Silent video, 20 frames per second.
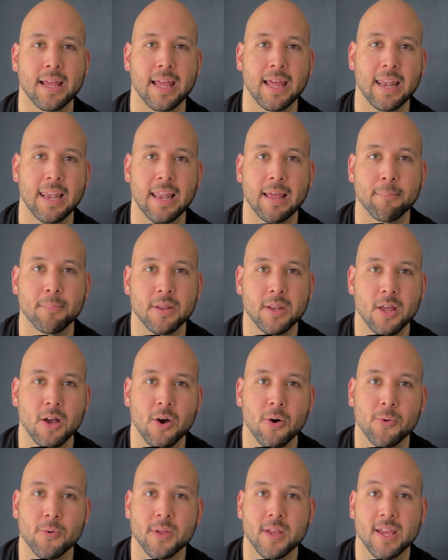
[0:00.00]
and let me
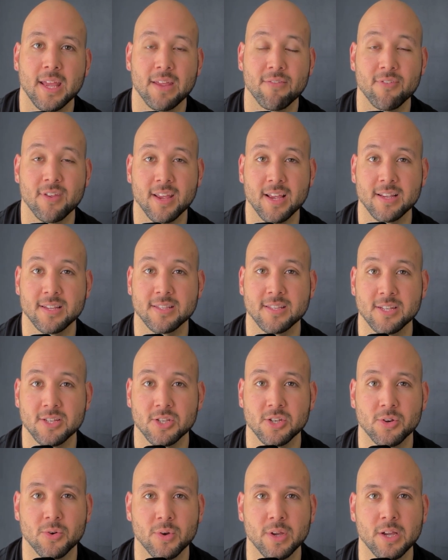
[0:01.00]
know. If you guys
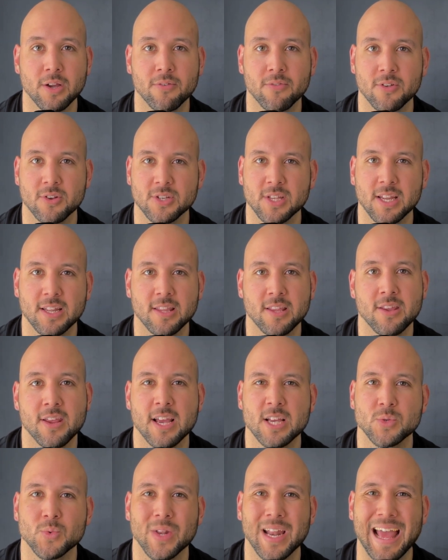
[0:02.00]
disagree or if there's anything
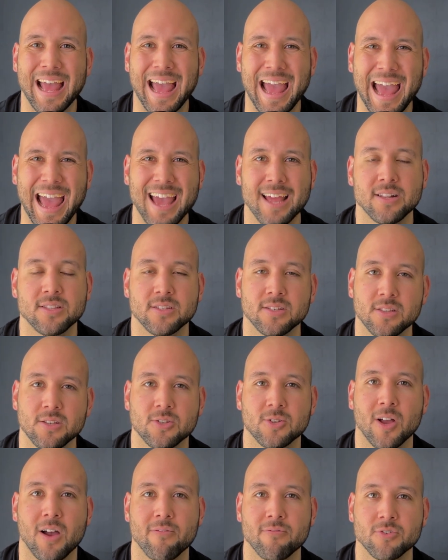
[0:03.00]
you guys want to add to
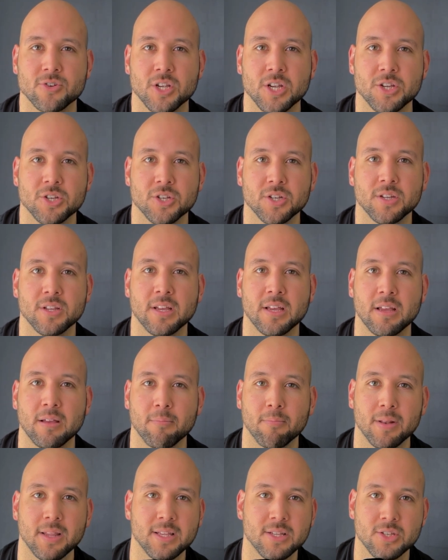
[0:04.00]
this conversation,
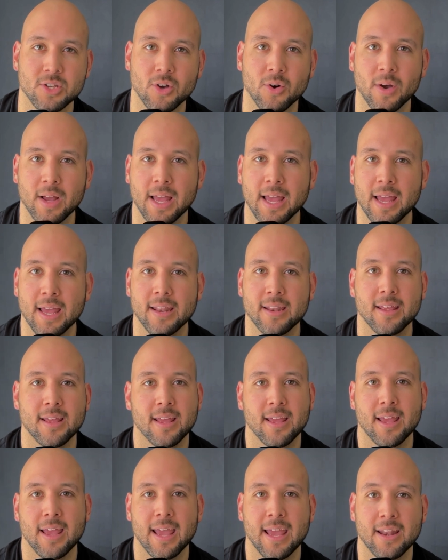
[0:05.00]
please go ahead
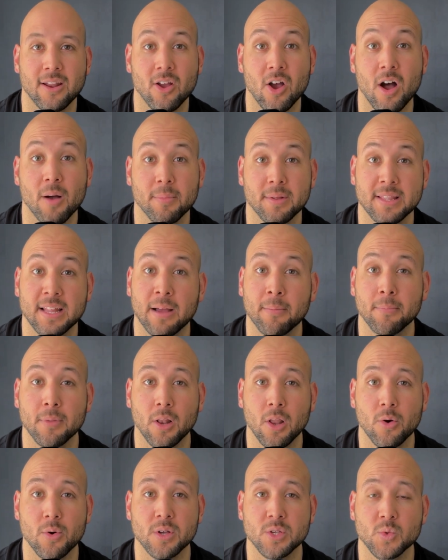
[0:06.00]
and comment down
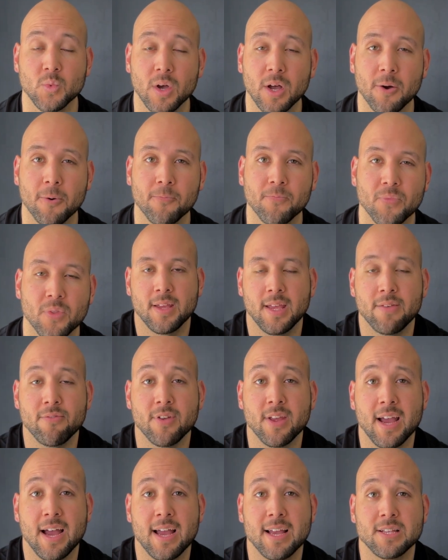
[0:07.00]
below as well. If
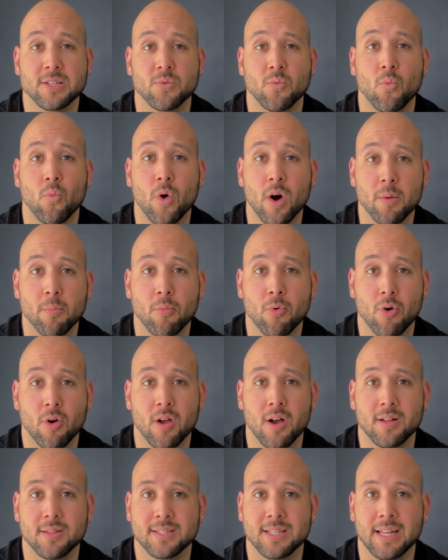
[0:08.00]
you guys want more
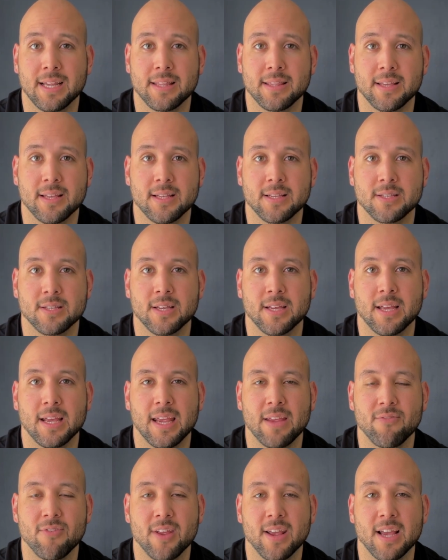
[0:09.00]
content like this,
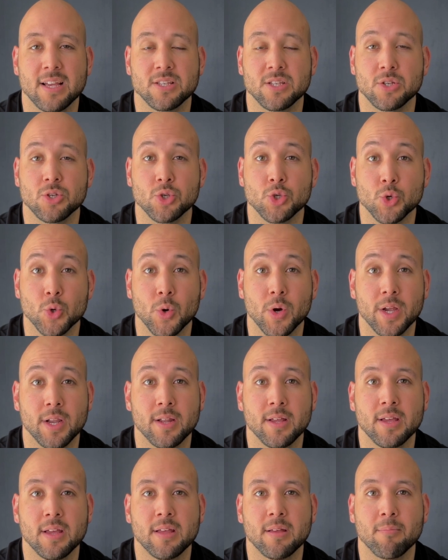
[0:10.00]
if you guys
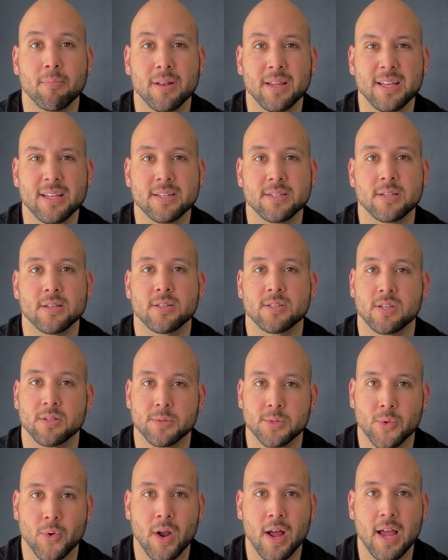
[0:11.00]
enjoyed, please
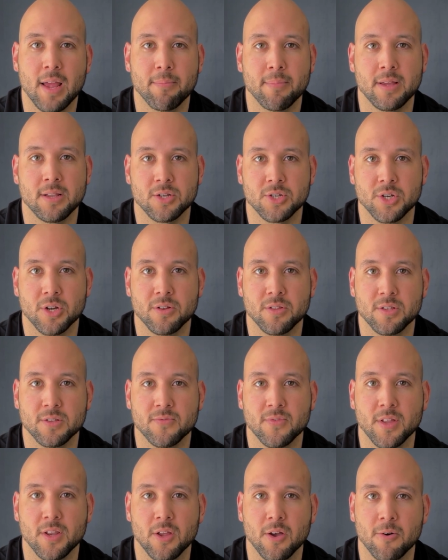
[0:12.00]
subscribe and share this
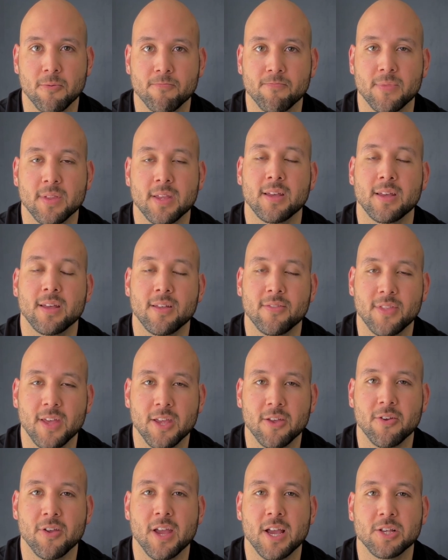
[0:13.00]
video.
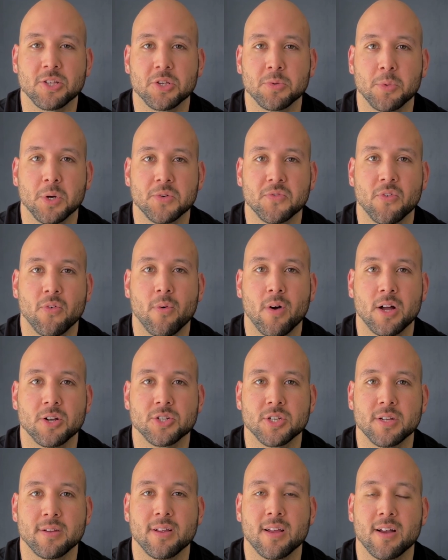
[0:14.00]
Thank you guys so much for
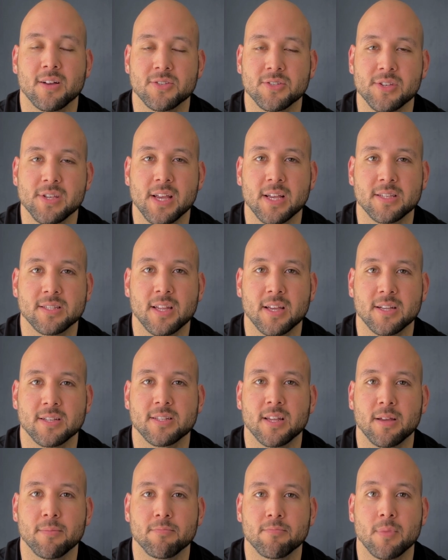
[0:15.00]
watching. I'll see you guys next
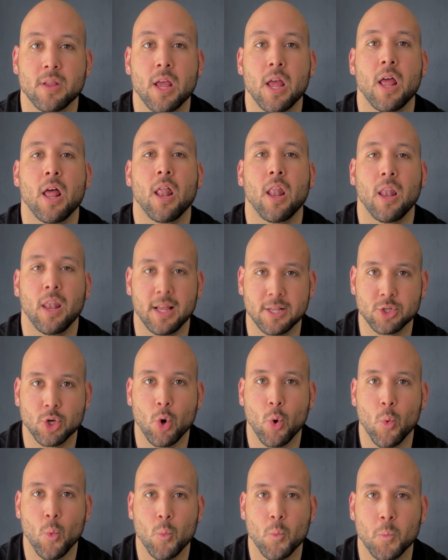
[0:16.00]
time. Let's go.